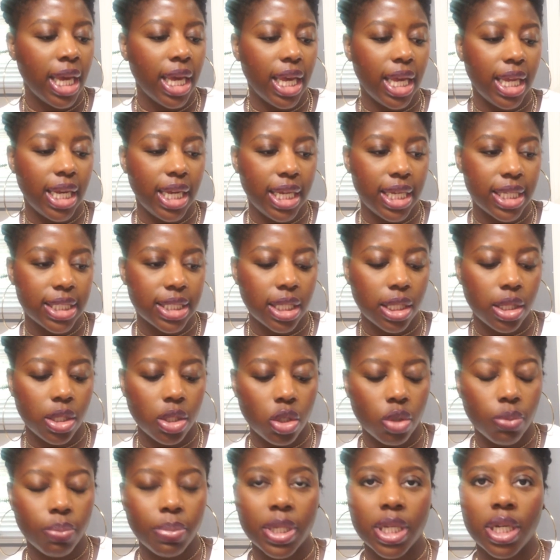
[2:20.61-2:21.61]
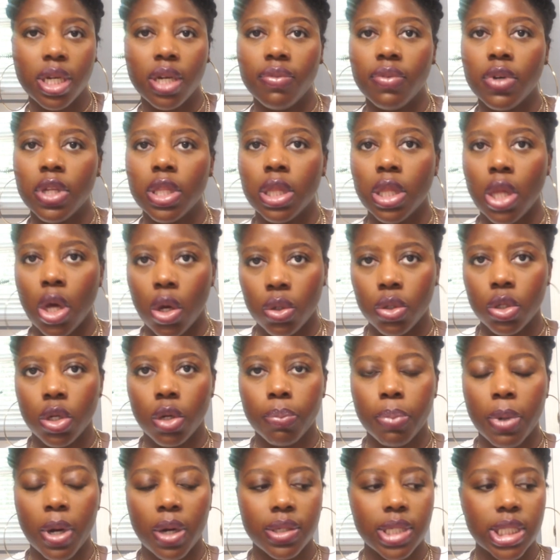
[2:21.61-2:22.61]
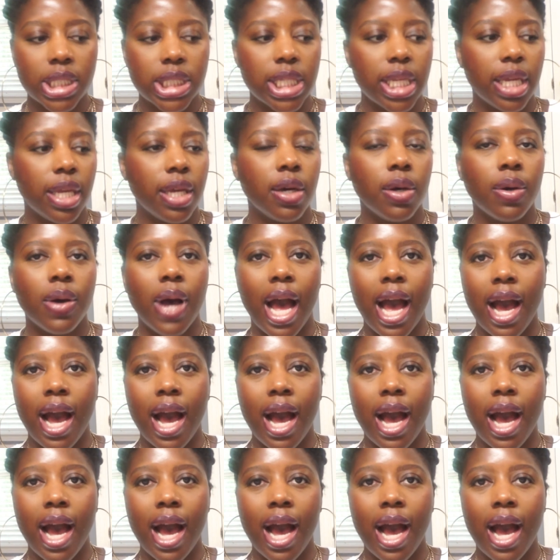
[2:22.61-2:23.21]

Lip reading: It is a little bit of a longer ponytail.